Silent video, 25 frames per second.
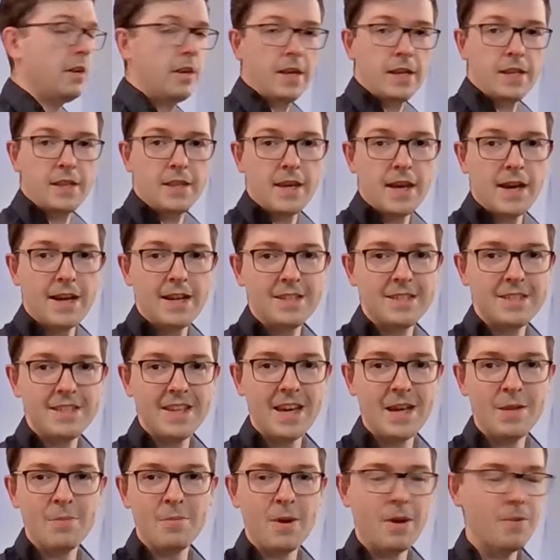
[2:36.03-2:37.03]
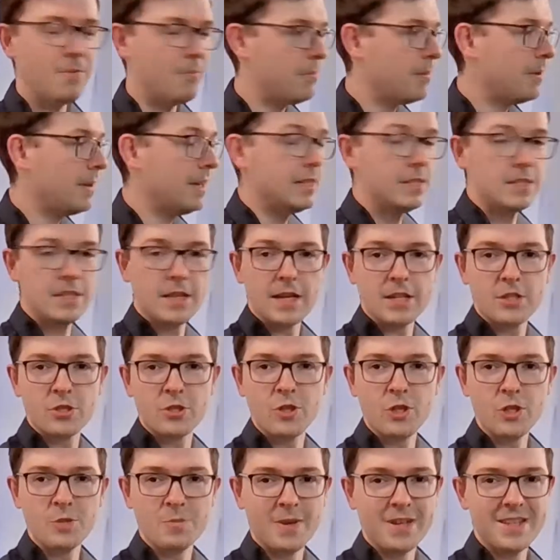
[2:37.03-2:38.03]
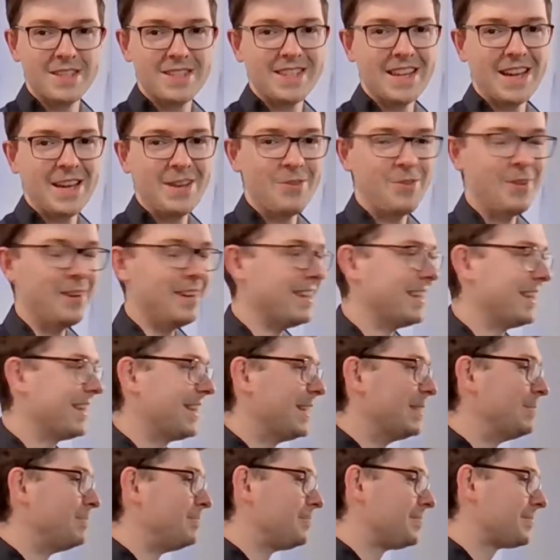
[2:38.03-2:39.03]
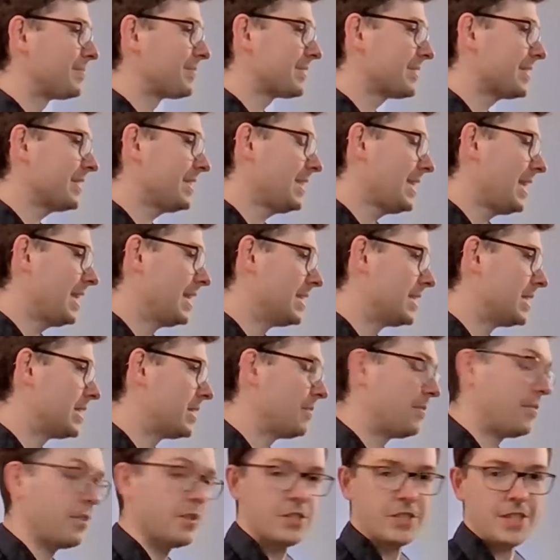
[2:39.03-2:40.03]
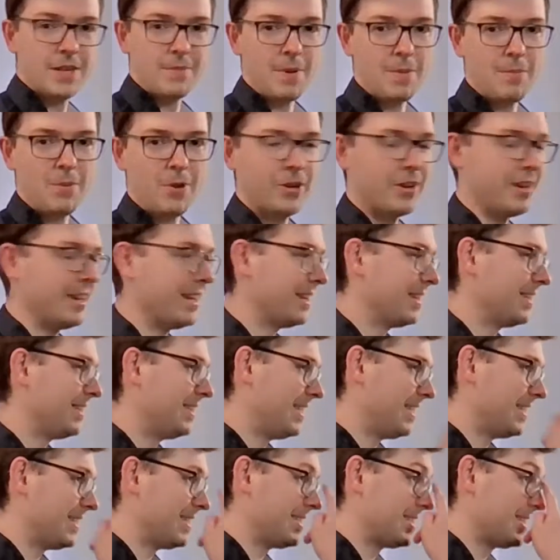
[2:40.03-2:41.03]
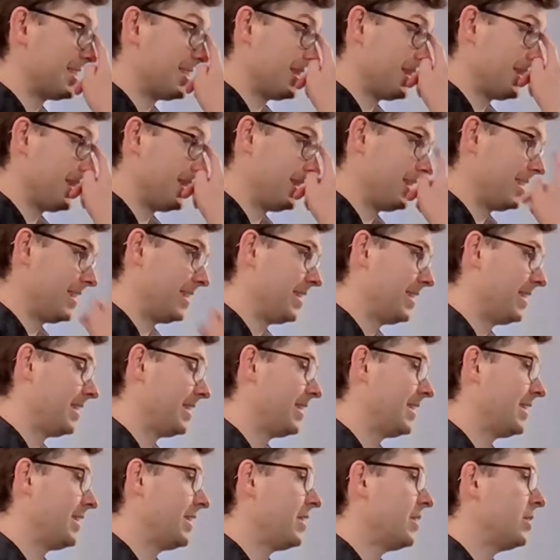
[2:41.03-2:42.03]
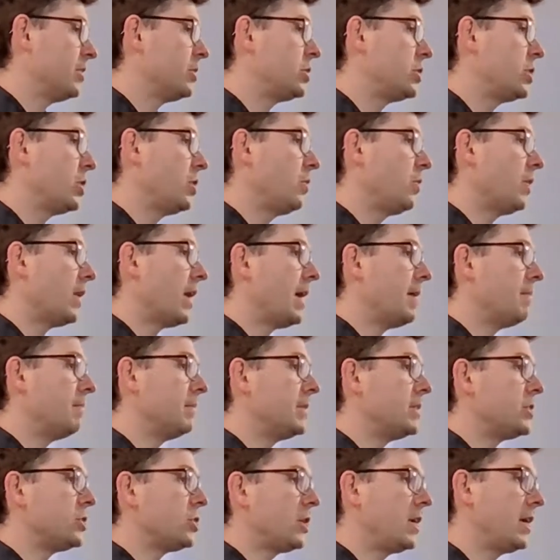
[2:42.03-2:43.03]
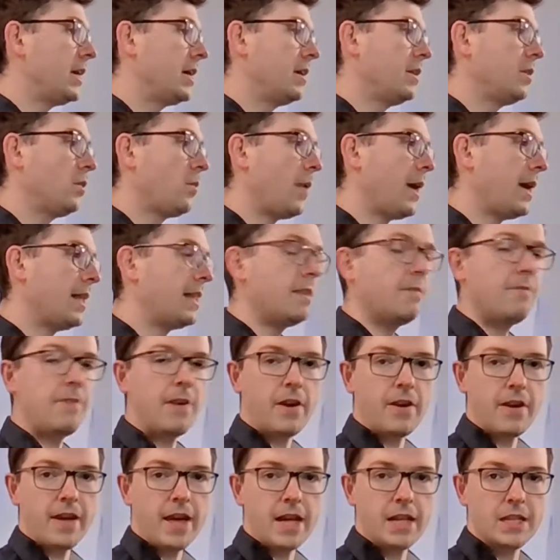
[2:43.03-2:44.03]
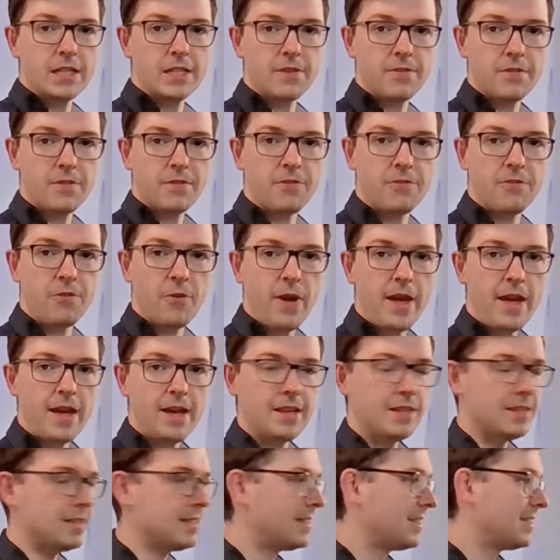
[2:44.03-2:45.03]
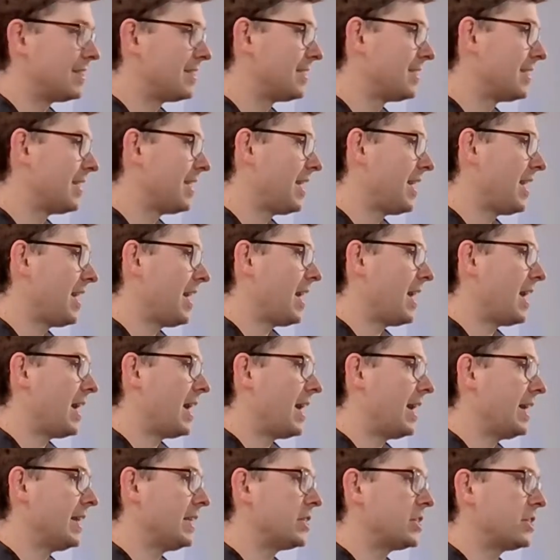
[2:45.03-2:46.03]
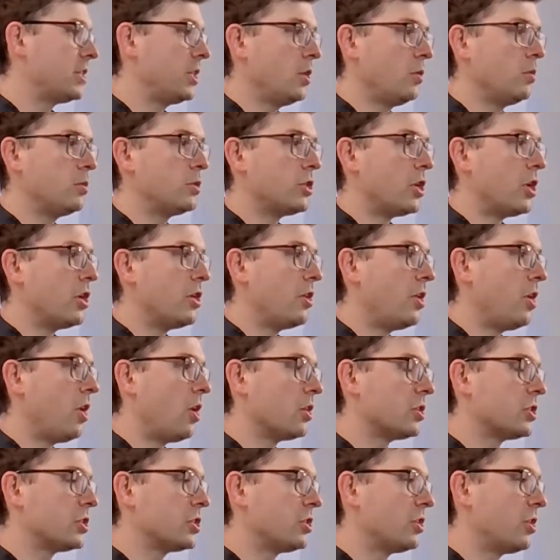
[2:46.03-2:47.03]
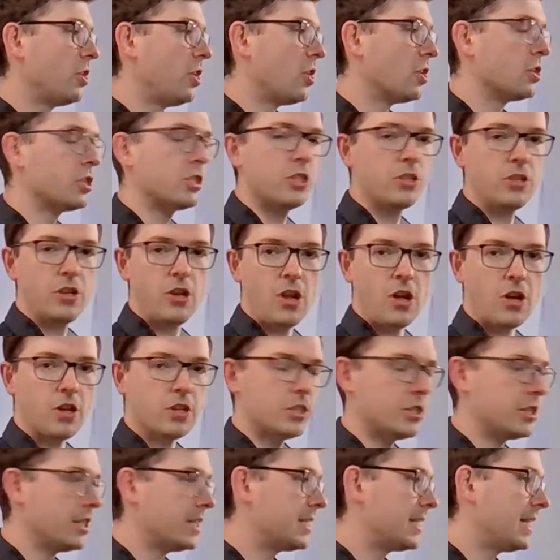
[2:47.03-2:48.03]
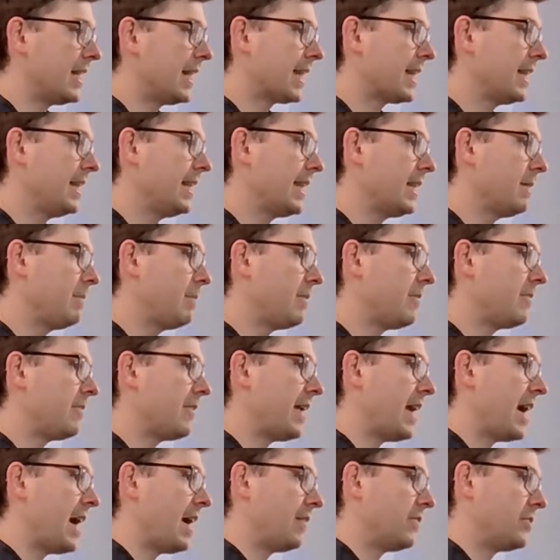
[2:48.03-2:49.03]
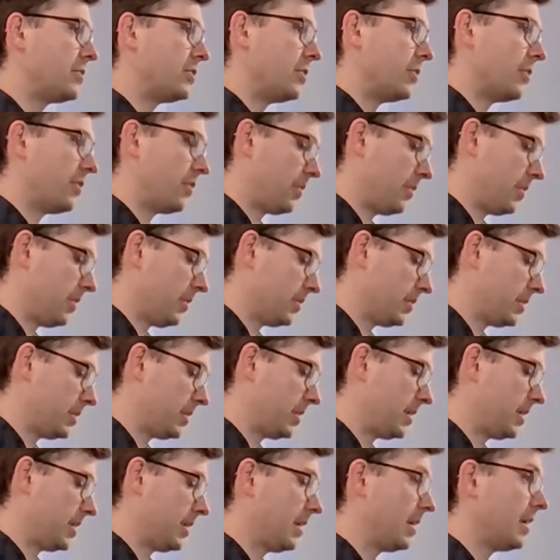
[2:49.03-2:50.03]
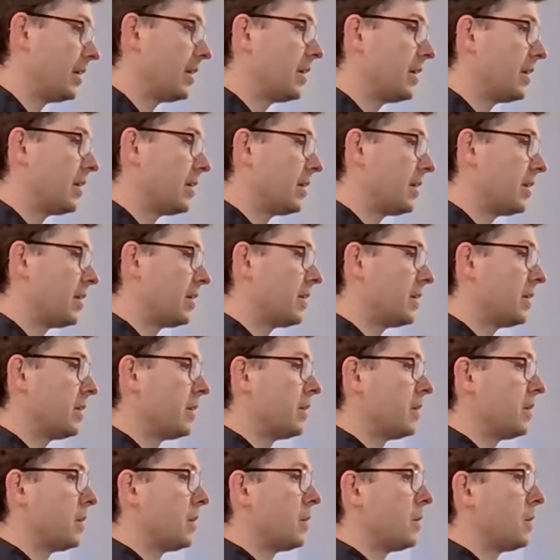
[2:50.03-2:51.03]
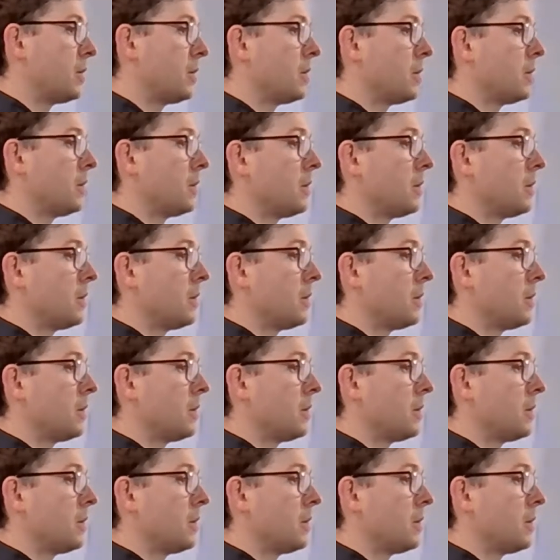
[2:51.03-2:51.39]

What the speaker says: You get the idea, and please excuse my sight reading. This is the first time I'm looking at this. So, did you hear the way at the very end of the phrase, I slowed down lots and lots and lots? It's like a little bit of an afterthought. Let